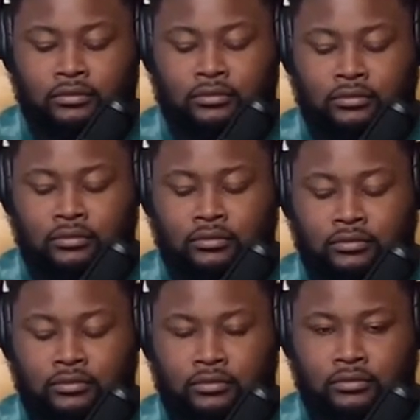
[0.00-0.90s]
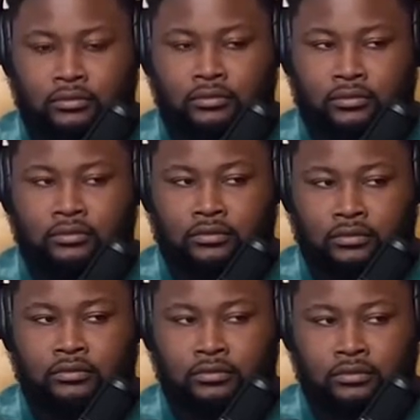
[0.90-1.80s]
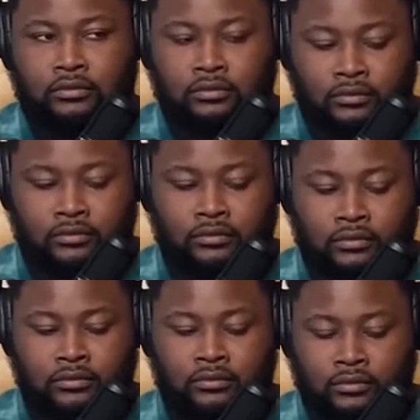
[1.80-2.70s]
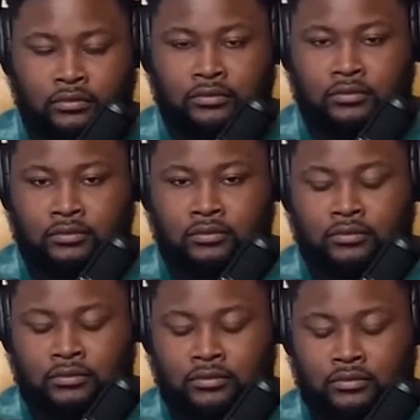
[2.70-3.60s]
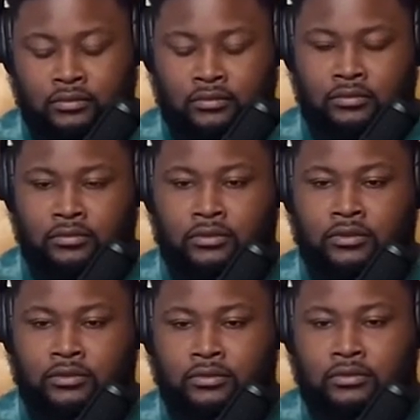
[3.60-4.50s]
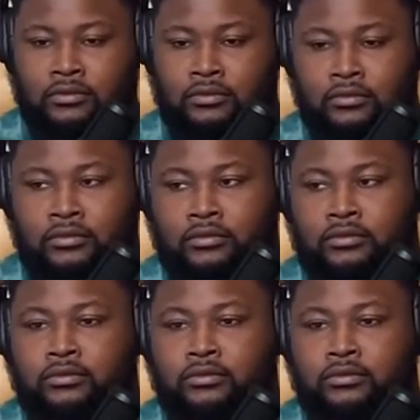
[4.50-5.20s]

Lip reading: No words are spoken by the person on screen.